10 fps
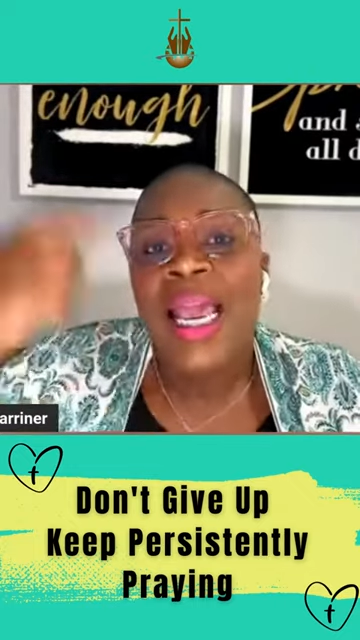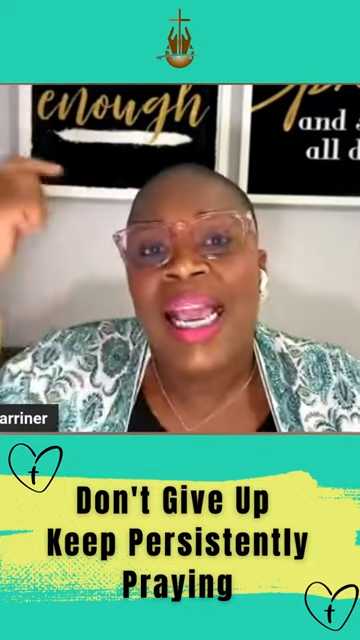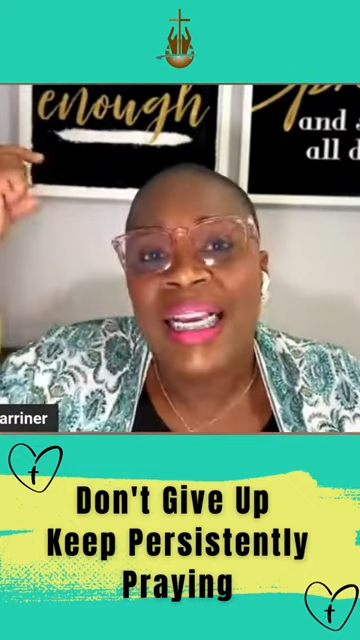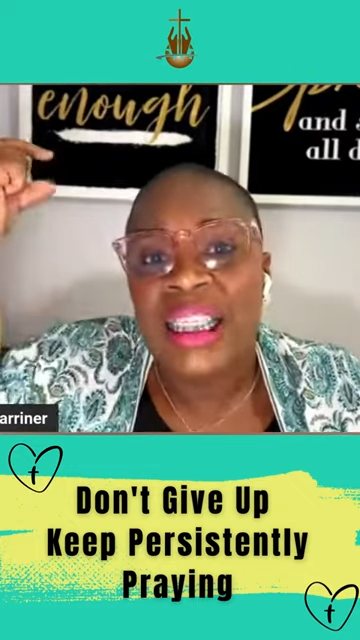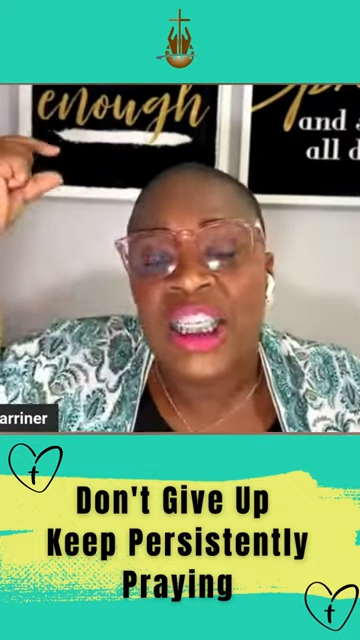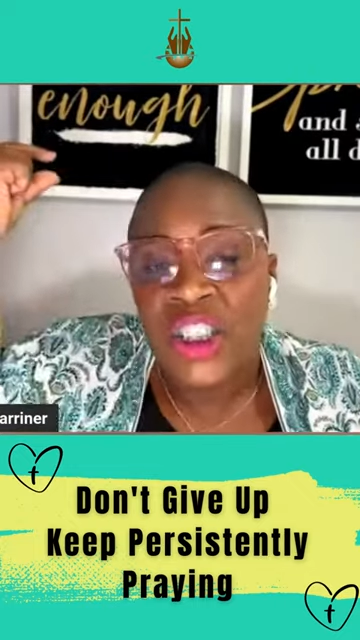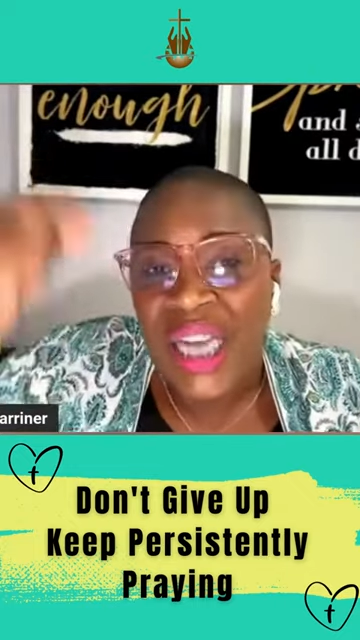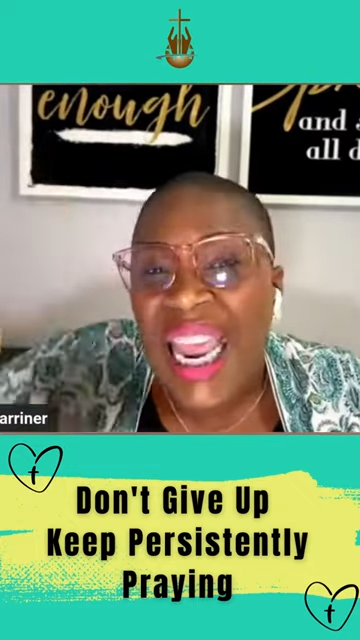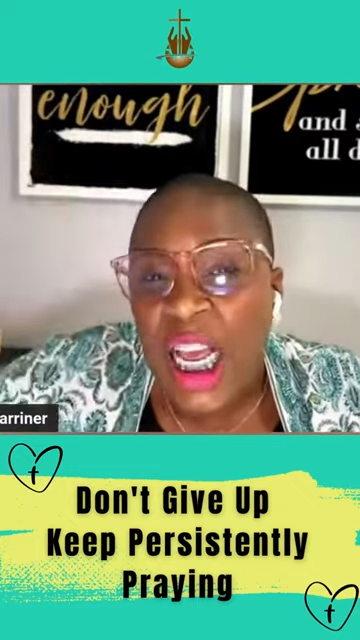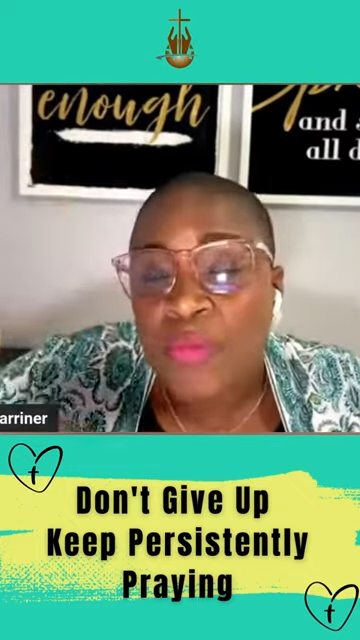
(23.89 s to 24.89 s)
is
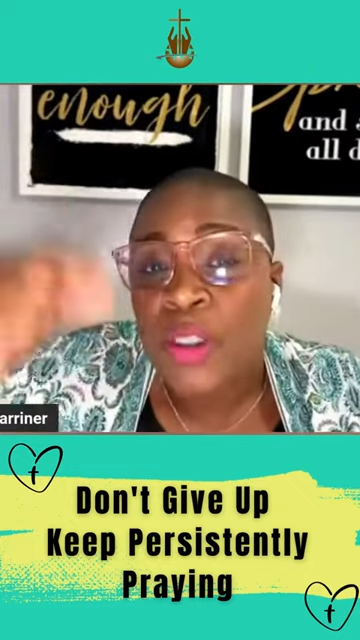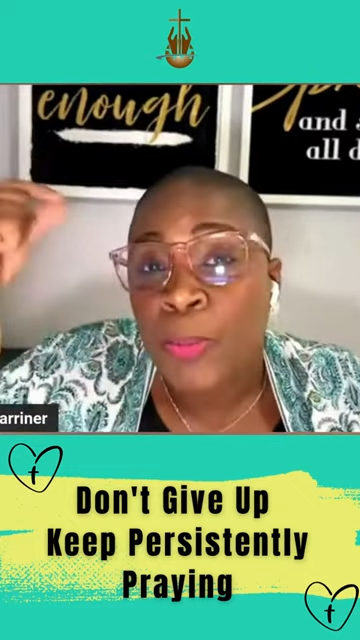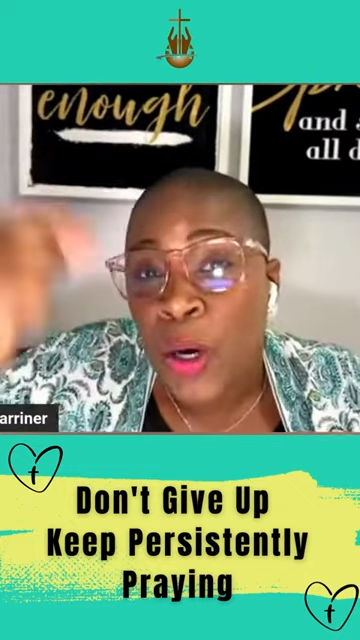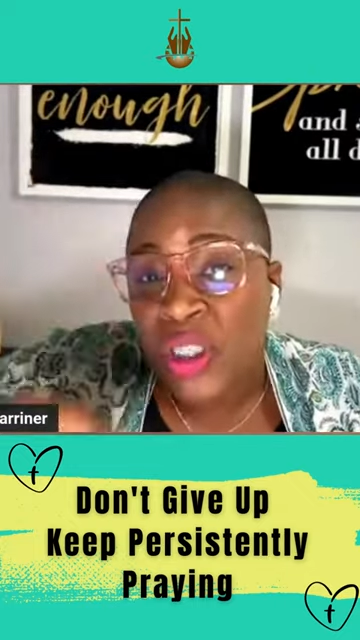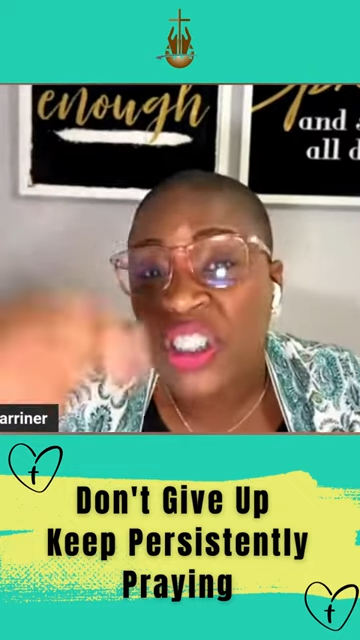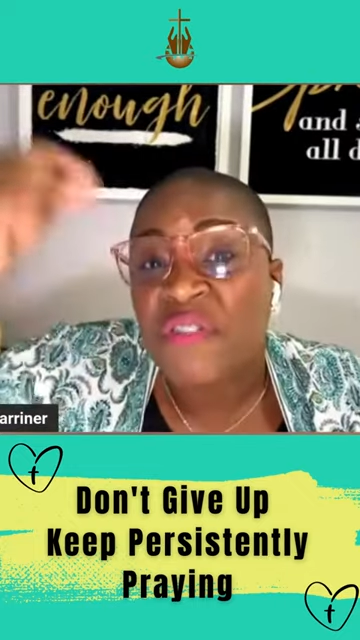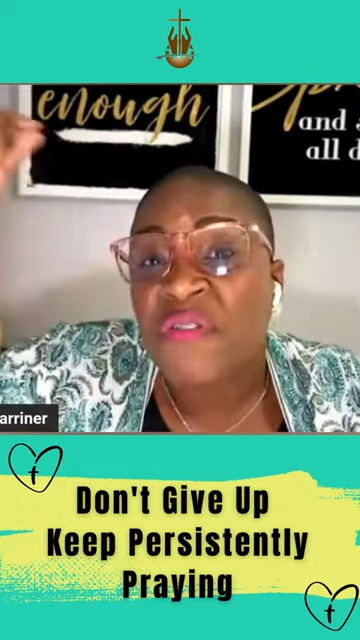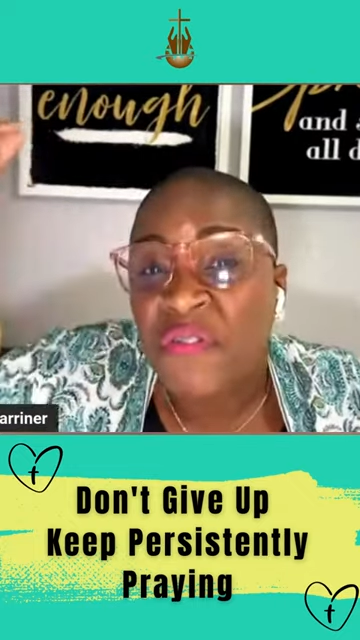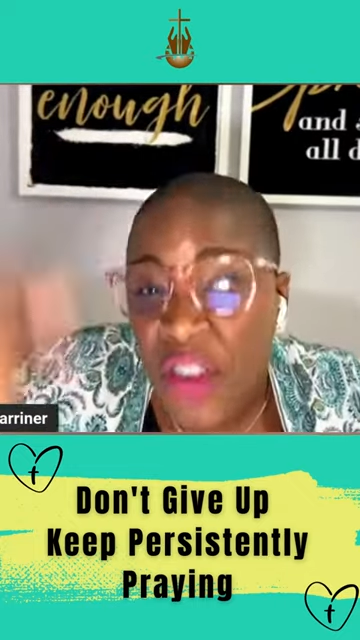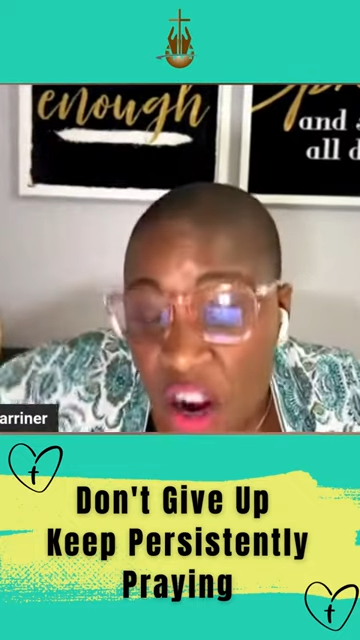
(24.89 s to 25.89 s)
Jacob's
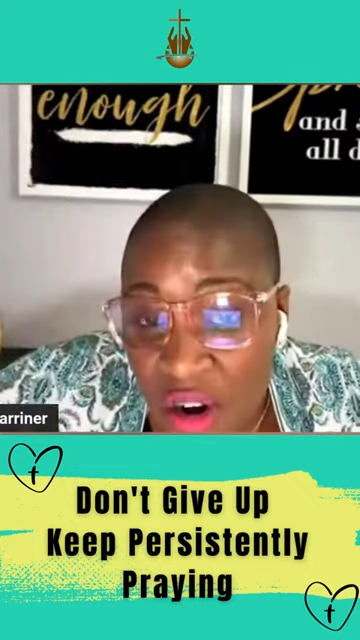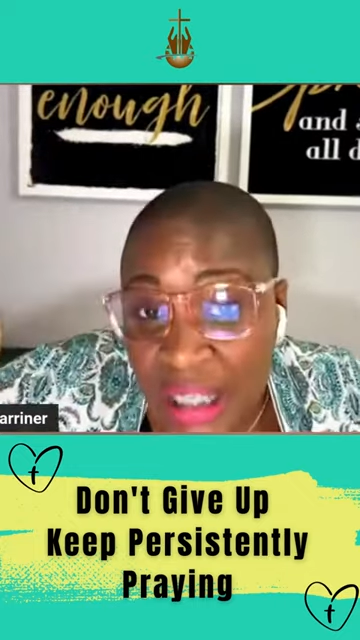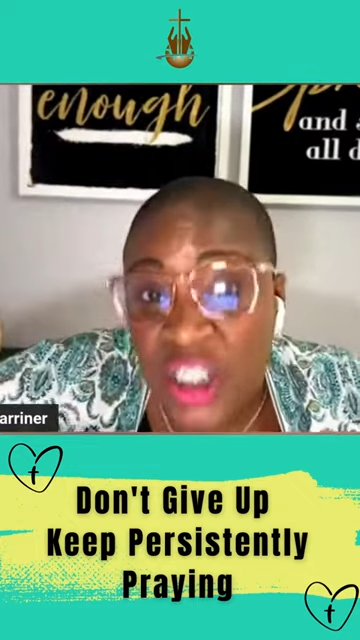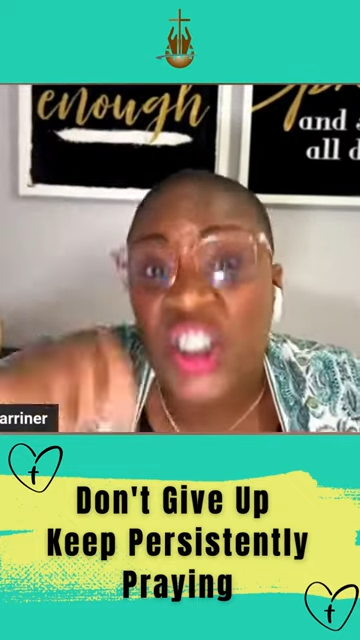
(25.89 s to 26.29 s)
perseverance,